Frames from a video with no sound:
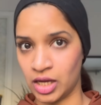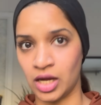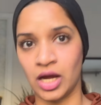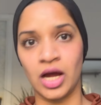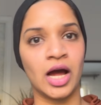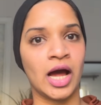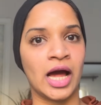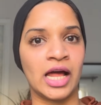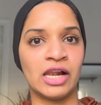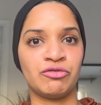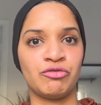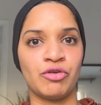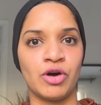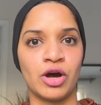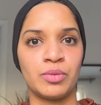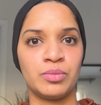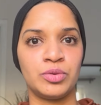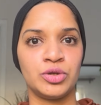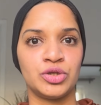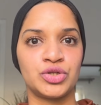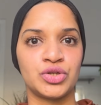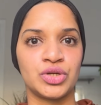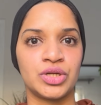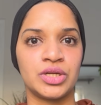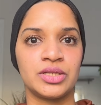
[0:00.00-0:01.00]
alpha
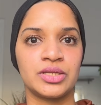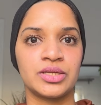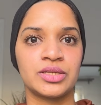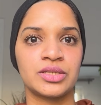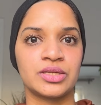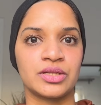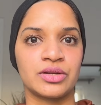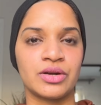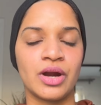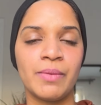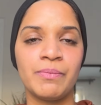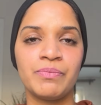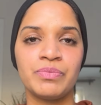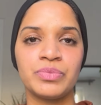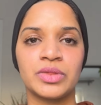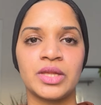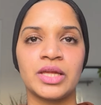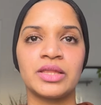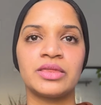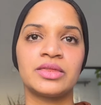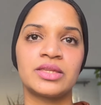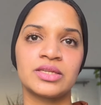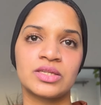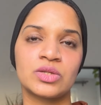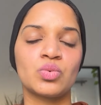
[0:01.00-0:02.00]
arbutin serum,
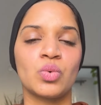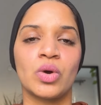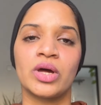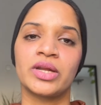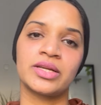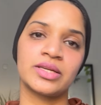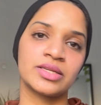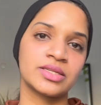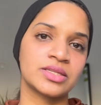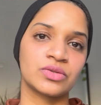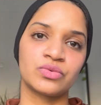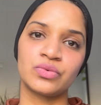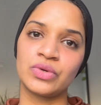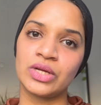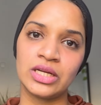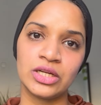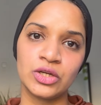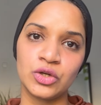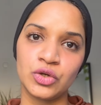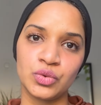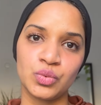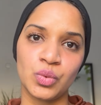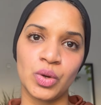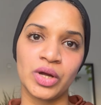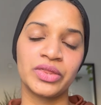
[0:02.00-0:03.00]
then this one is a really
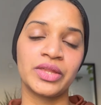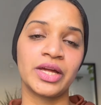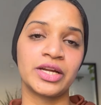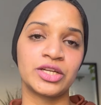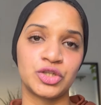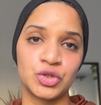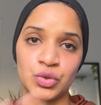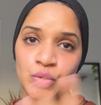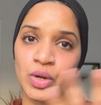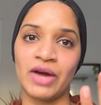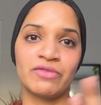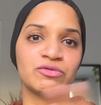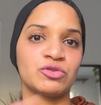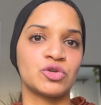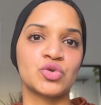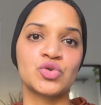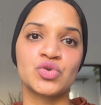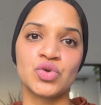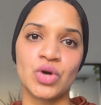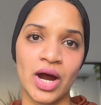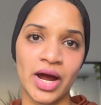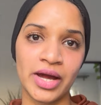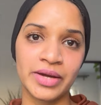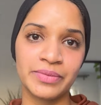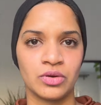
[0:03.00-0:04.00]
good one that you have to
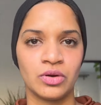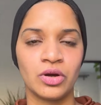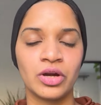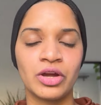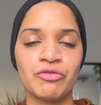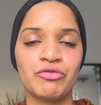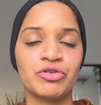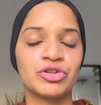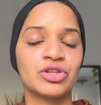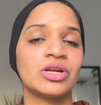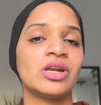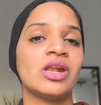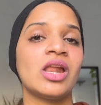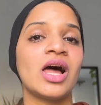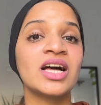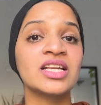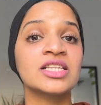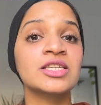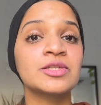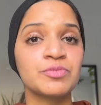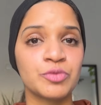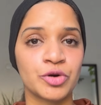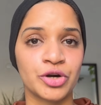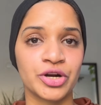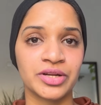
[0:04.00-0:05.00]
try. Okay, for the
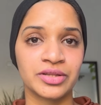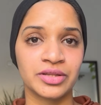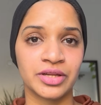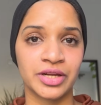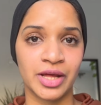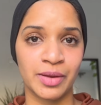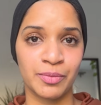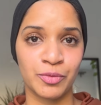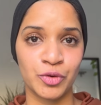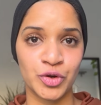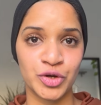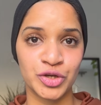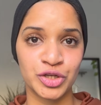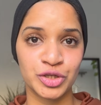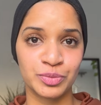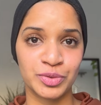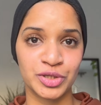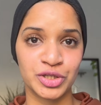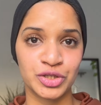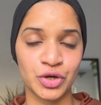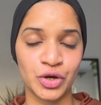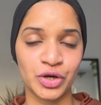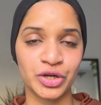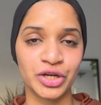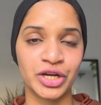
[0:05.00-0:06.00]
last product that I'm going to be
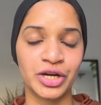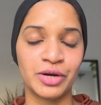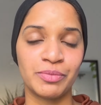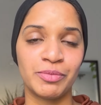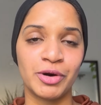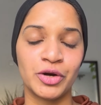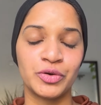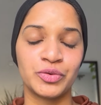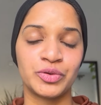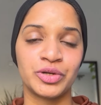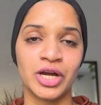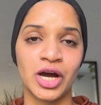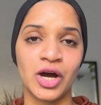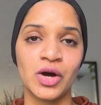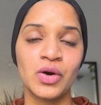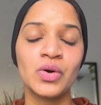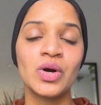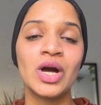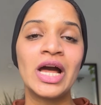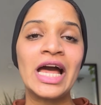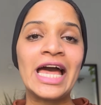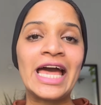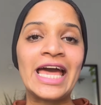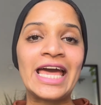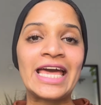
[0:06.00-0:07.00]
talking about now
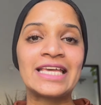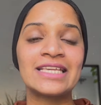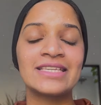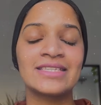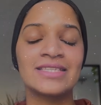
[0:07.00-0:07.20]
is